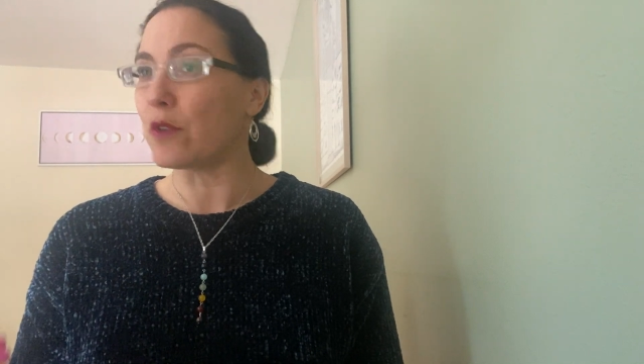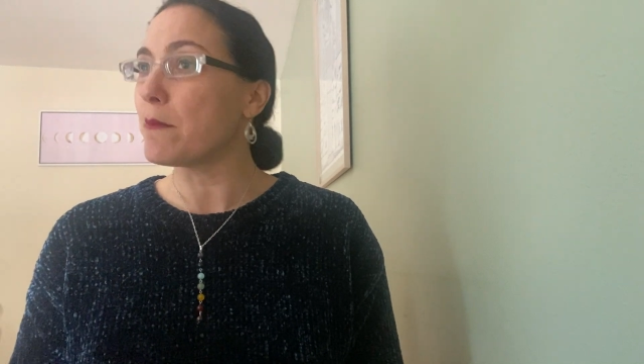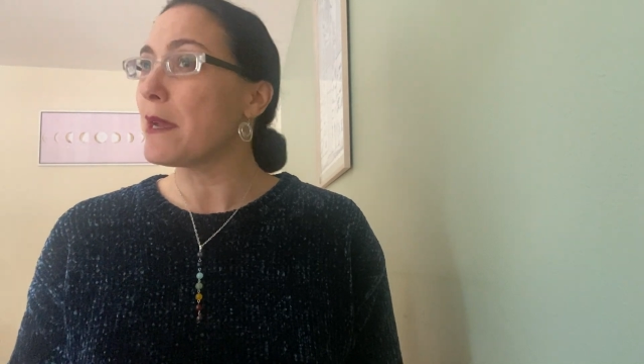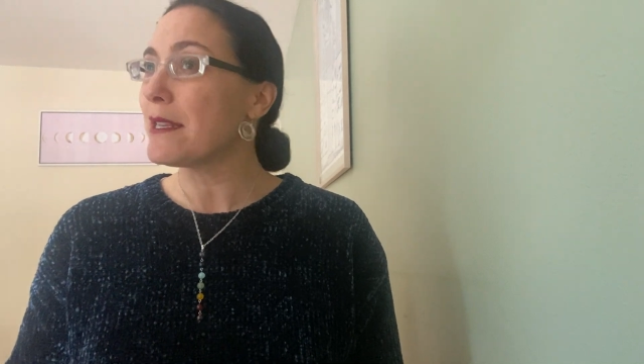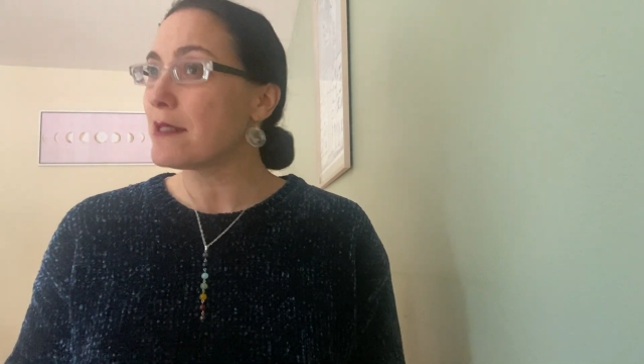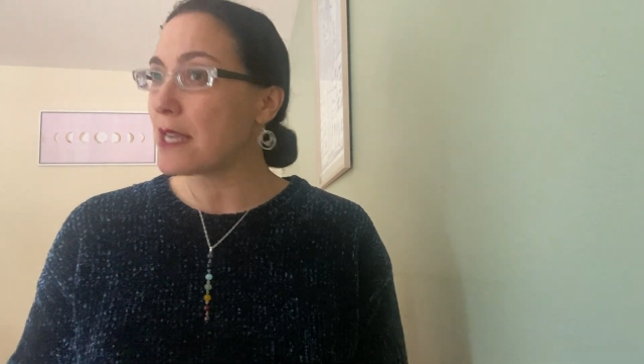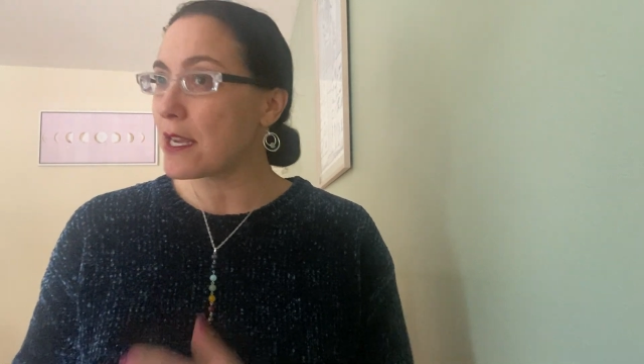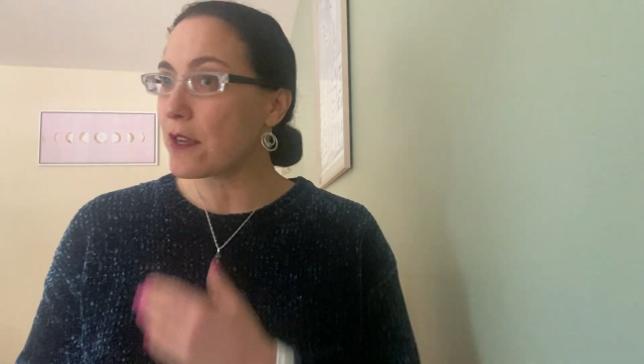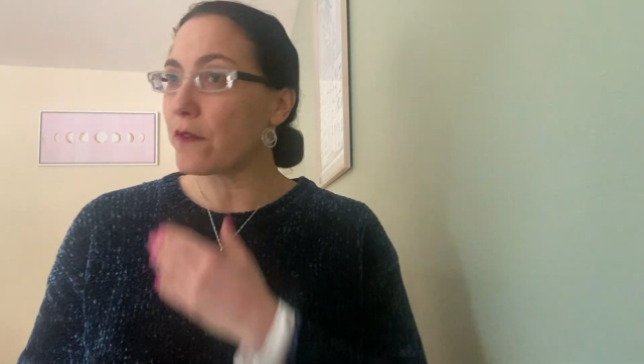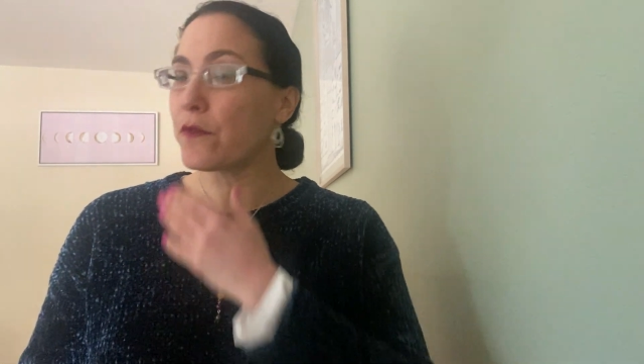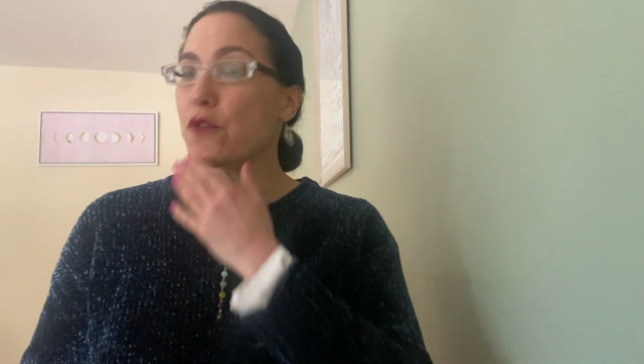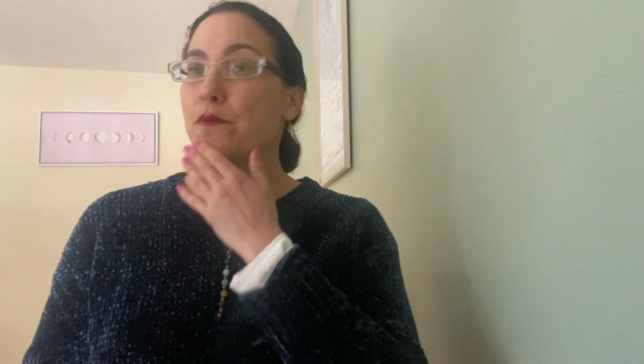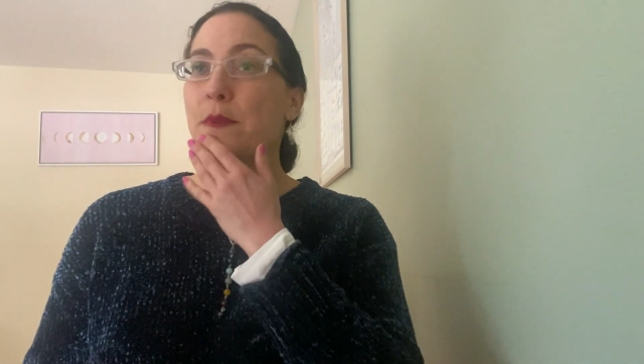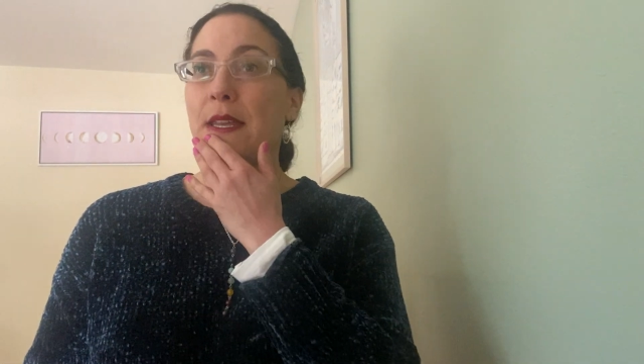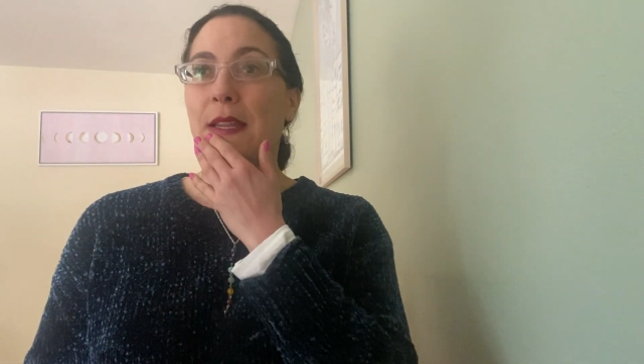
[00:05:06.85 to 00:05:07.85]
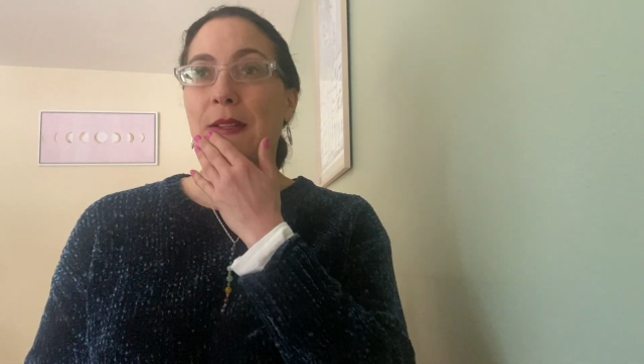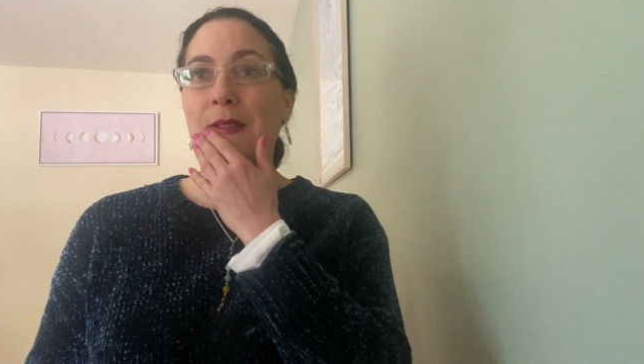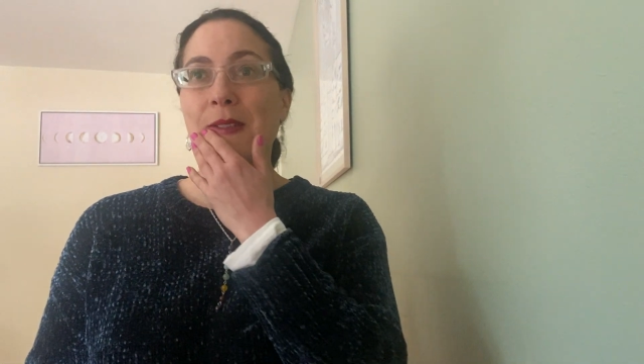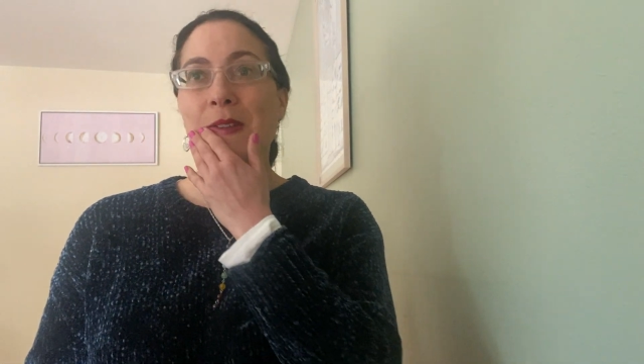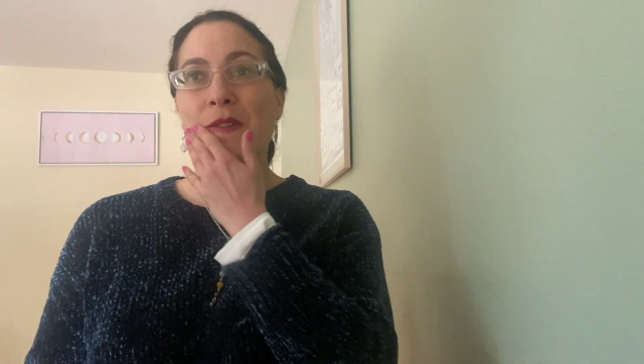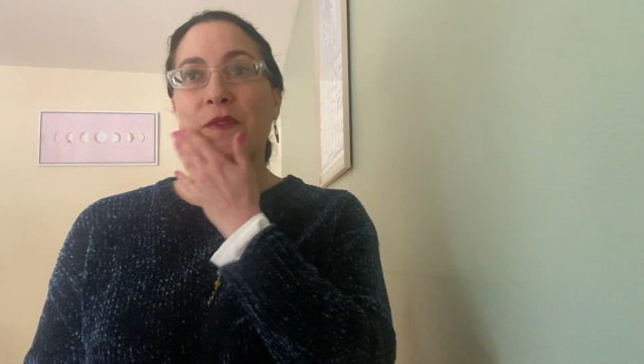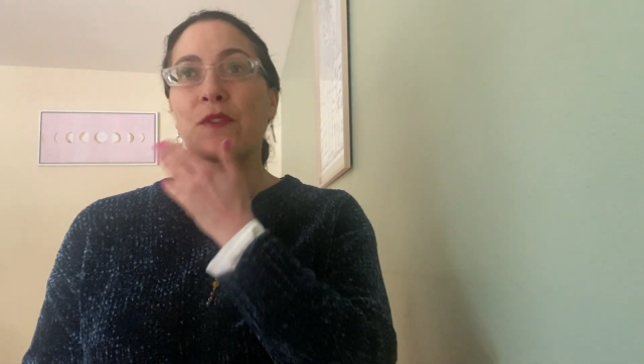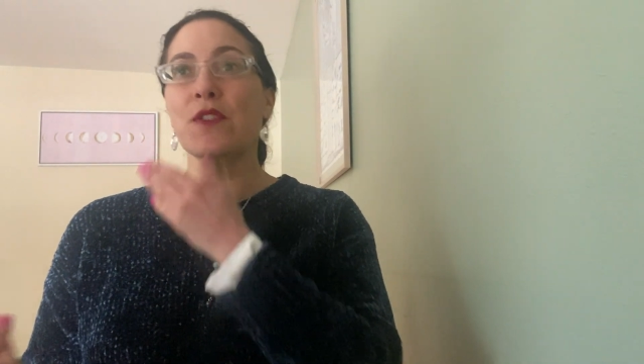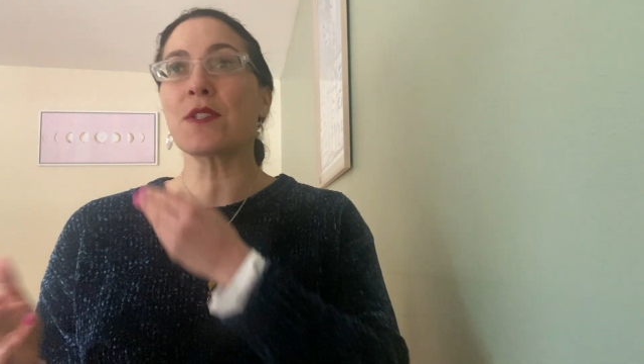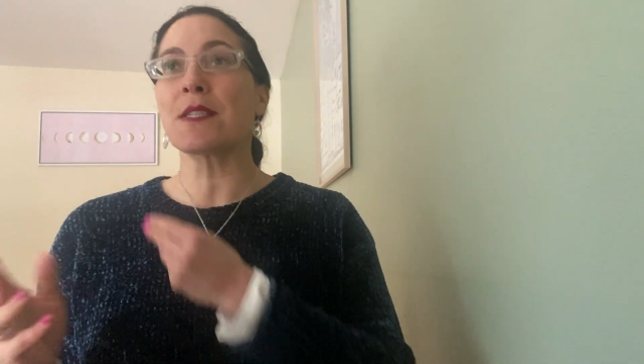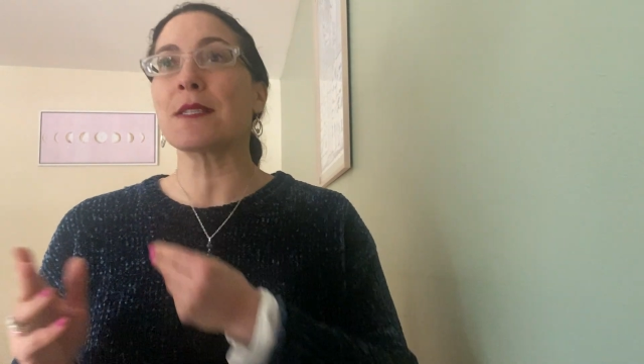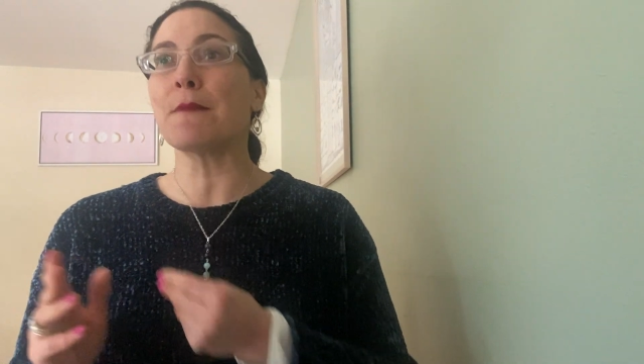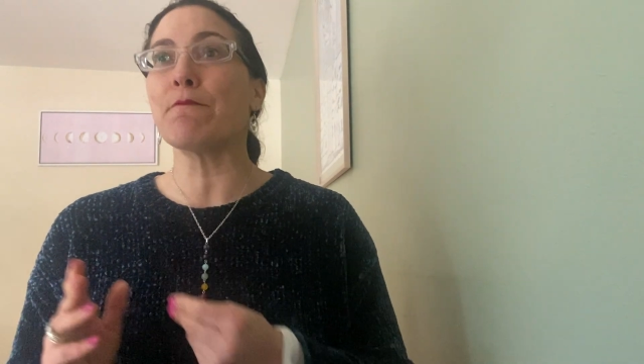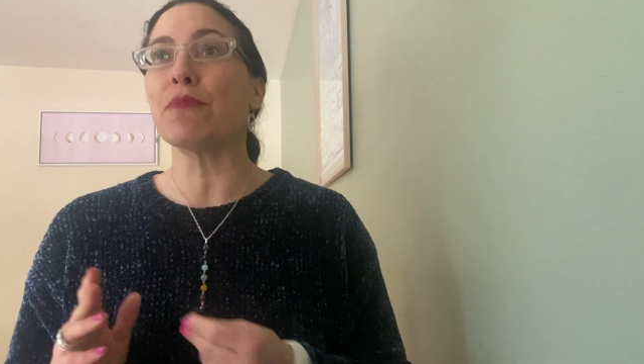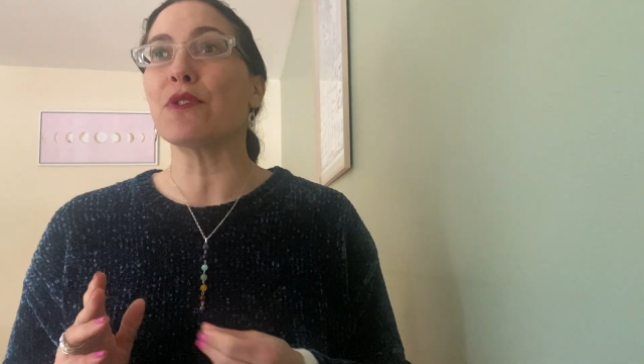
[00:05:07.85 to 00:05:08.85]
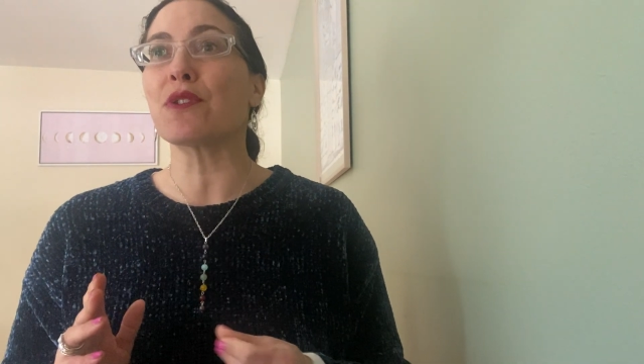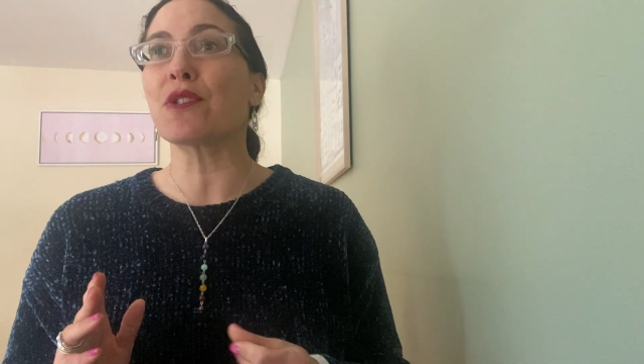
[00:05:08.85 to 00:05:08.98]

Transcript: It might take a few minutes. So first, simple,